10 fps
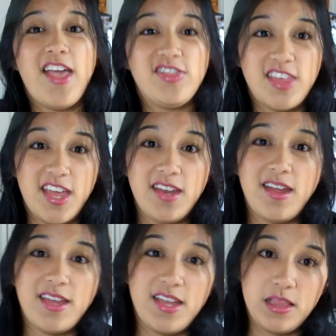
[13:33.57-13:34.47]
and then
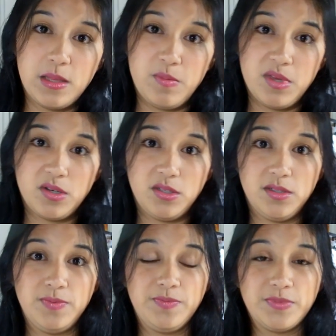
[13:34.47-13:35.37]
I hit the middle.
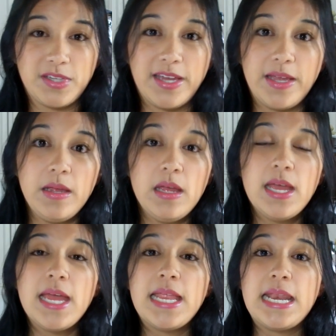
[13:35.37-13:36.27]
Okay,
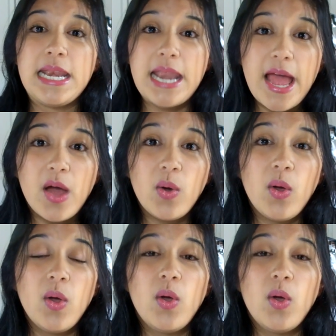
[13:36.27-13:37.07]
now